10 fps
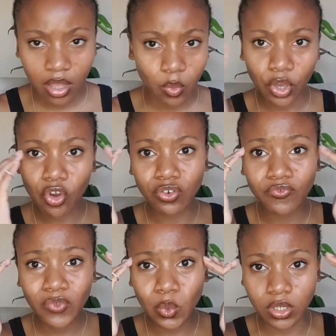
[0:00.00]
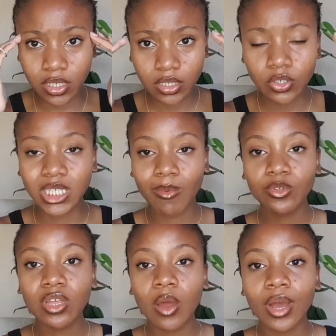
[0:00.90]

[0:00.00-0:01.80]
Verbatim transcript: We're confused. Because someone's gonna